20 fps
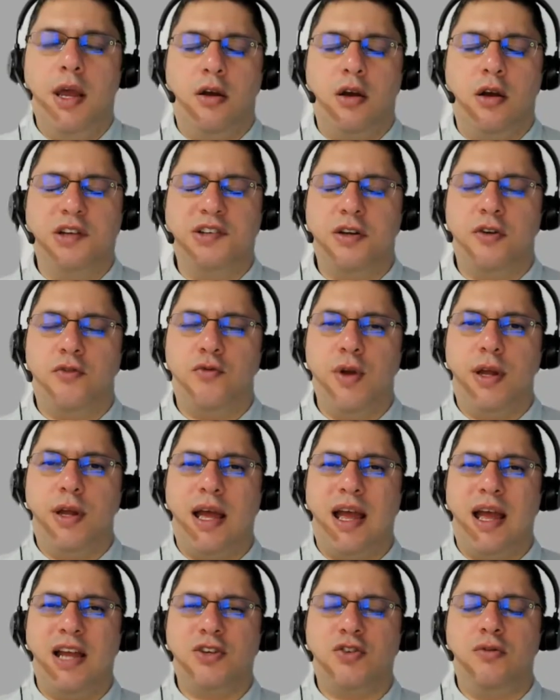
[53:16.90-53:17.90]
Costa Rica,
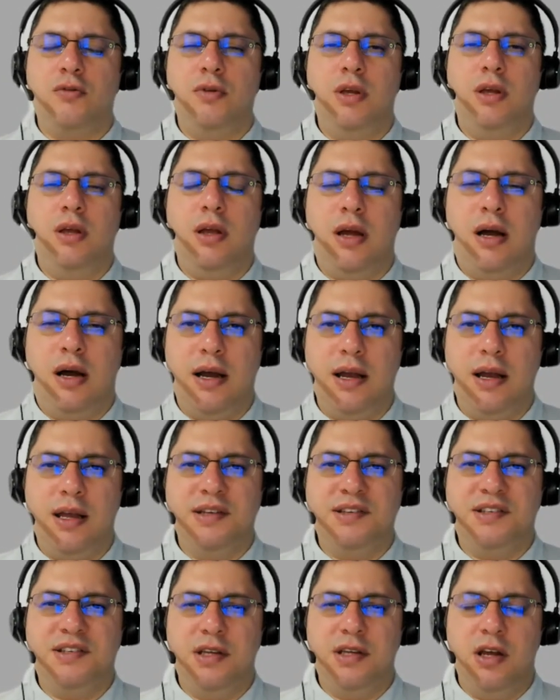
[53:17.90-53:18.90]
actually, uh,
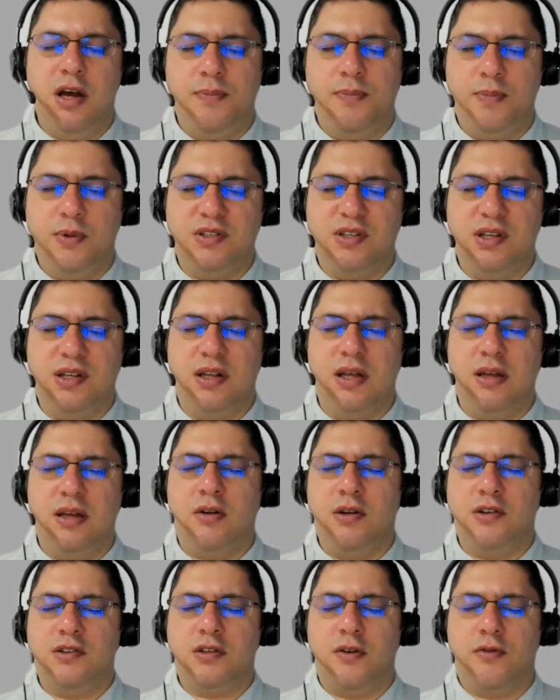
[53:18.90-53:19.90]
is the opposite.
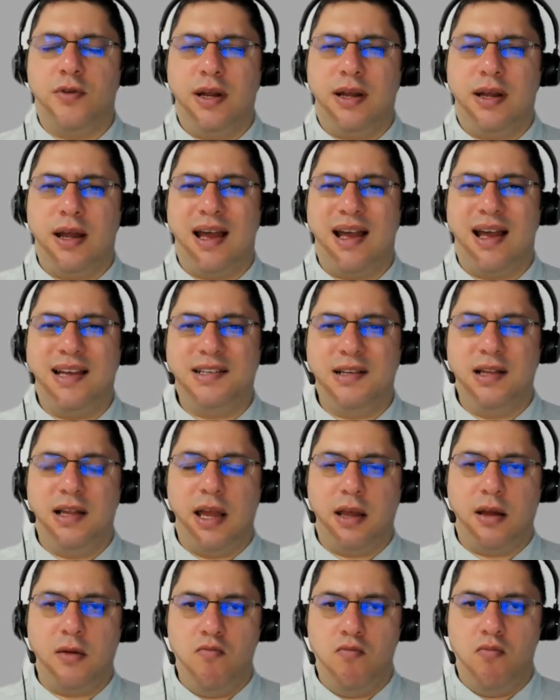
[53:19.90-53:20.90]
Costa Rica has
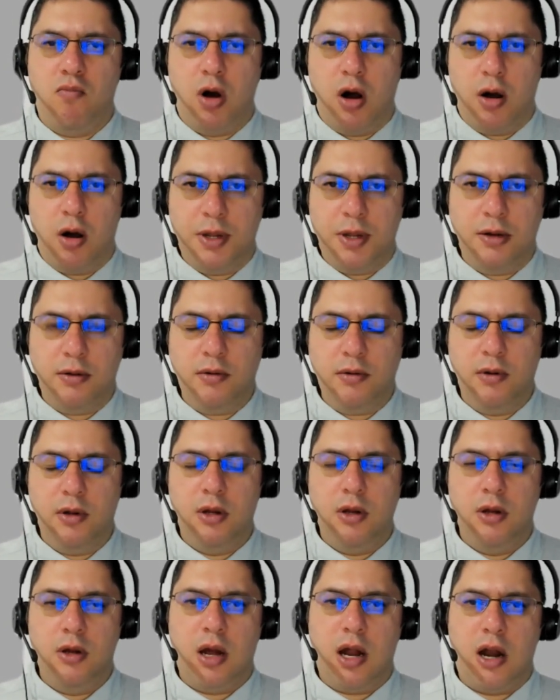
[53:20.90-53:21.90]
like mobbing,
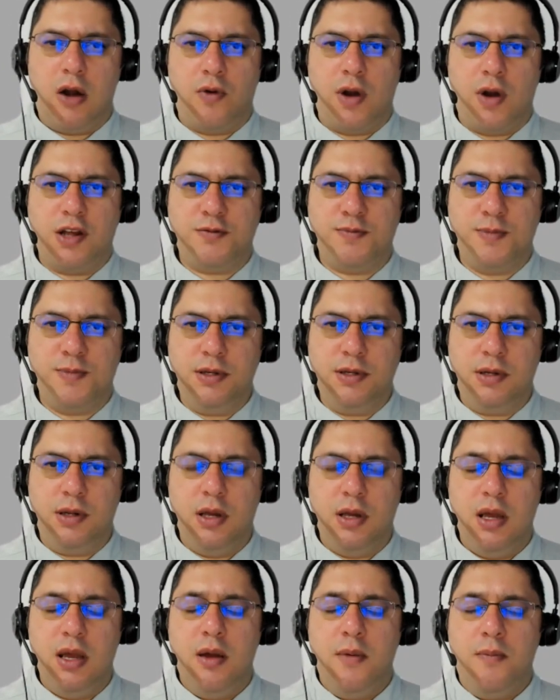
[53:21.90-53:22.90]
harassment,
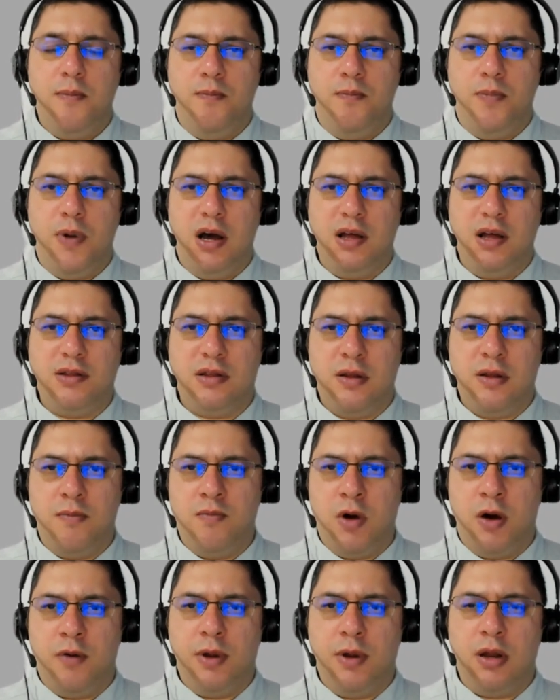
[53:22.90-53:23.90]
but the
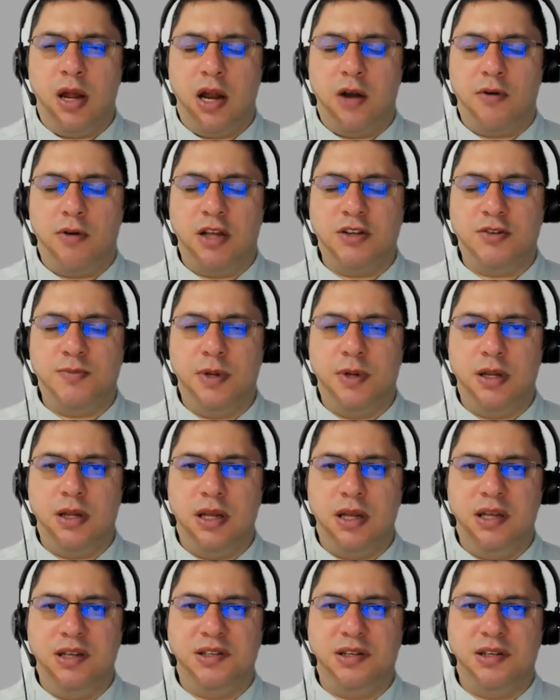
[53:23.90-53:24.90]
mobbing harassment
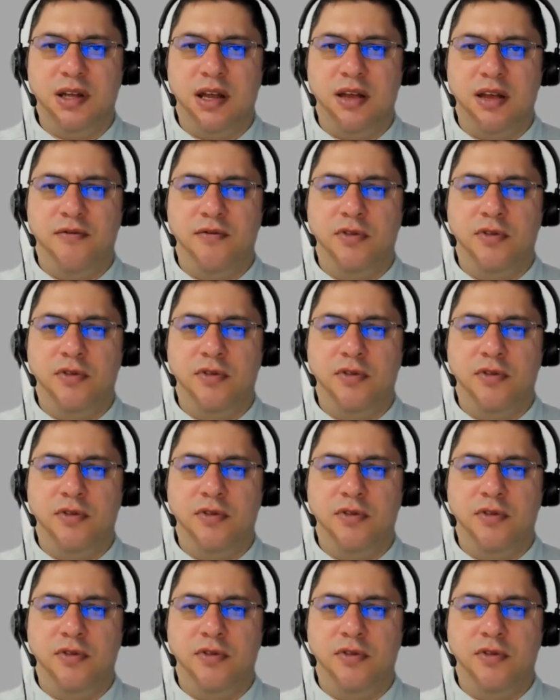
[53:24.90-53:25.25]
is uh,